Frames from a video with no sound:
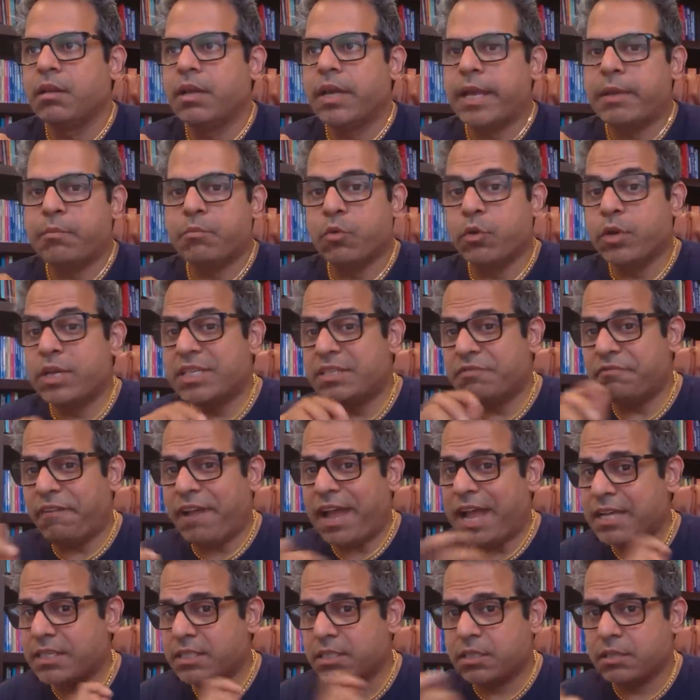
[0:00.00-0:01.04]
and moon is
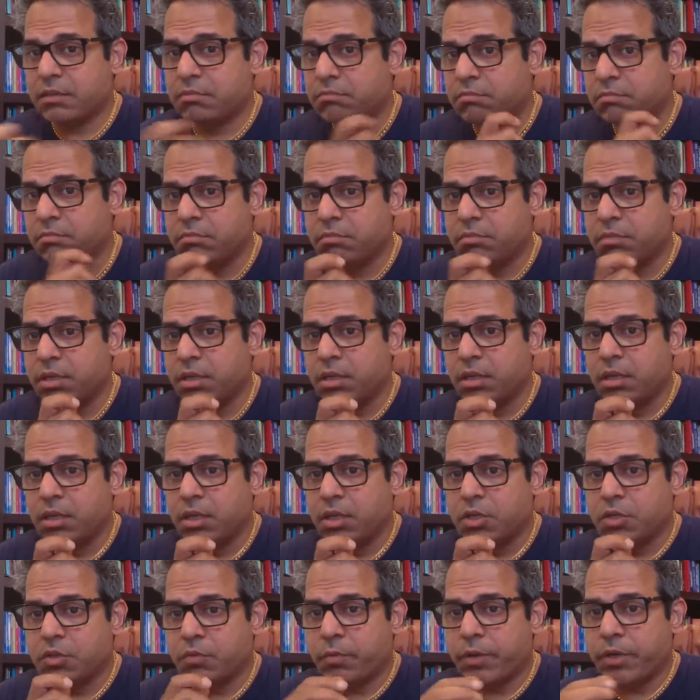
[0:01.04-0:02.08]
fast
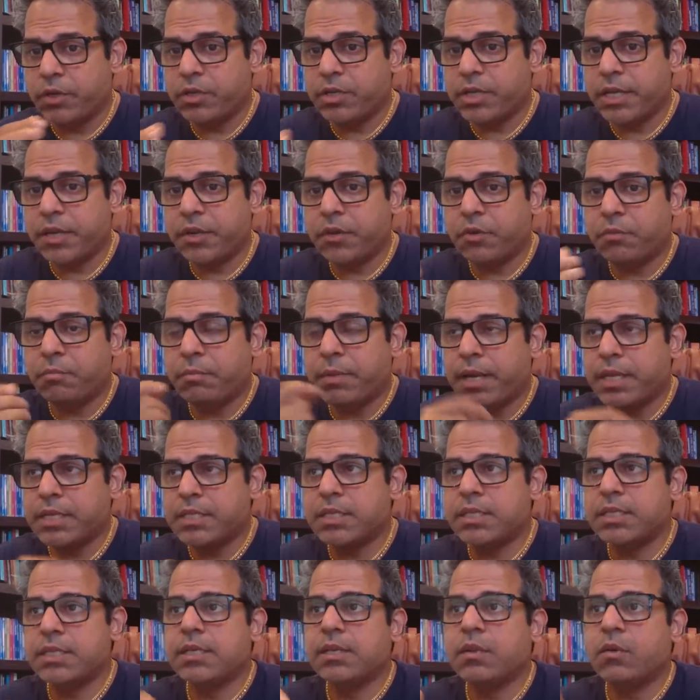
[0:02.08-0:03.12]
so when you take your
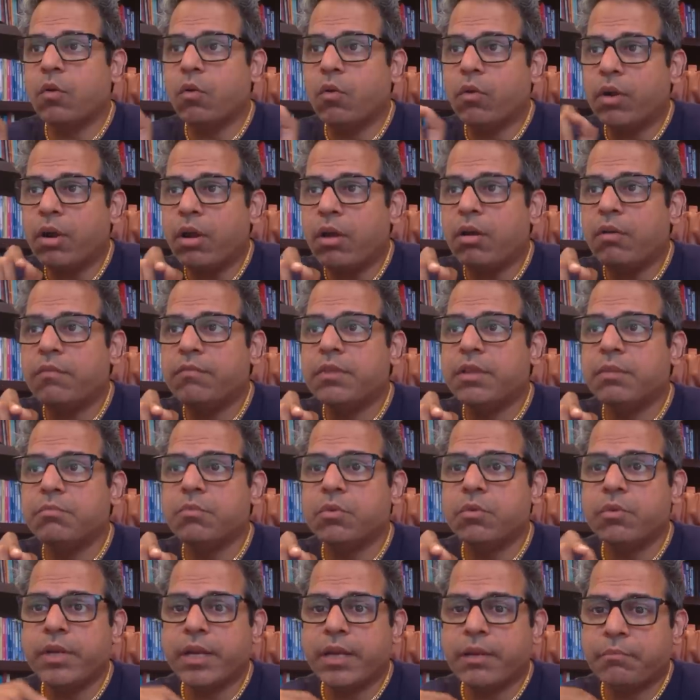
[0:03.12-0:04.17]
medicine in the hora of the
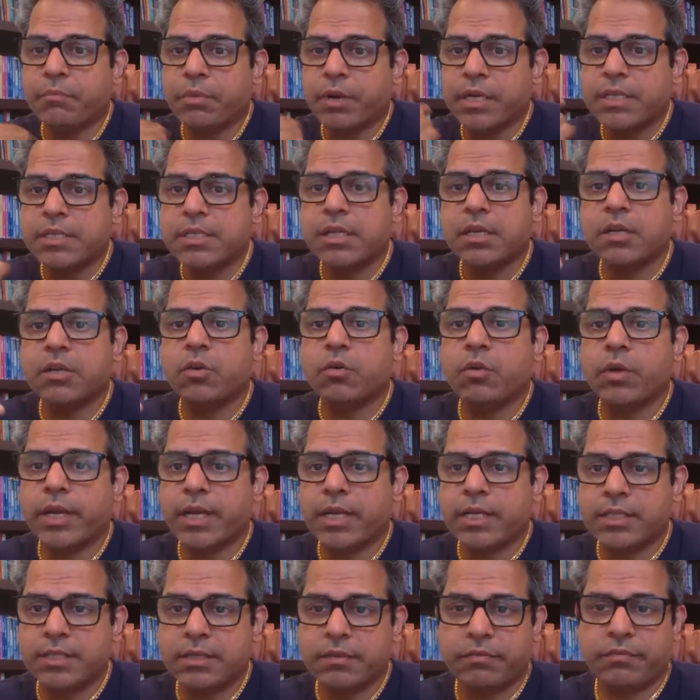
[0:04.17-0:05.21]
moon it brings the
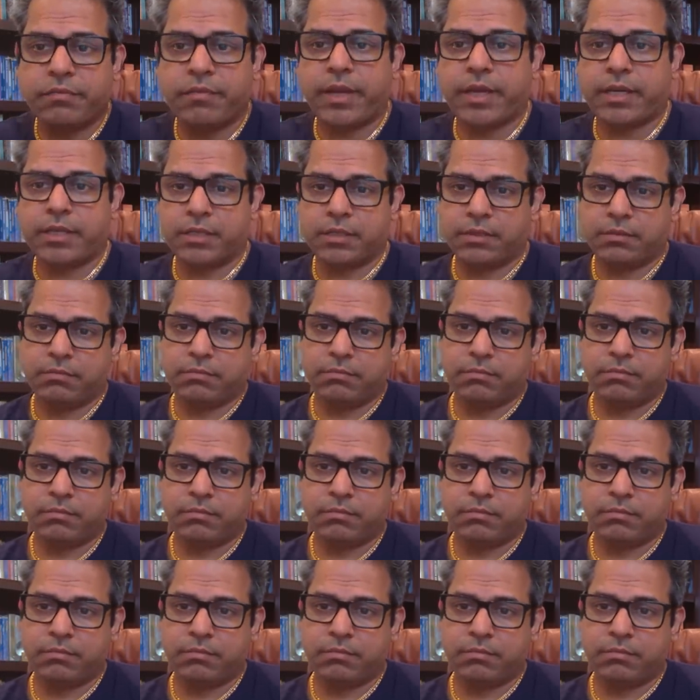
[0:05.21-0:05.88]
quickest effect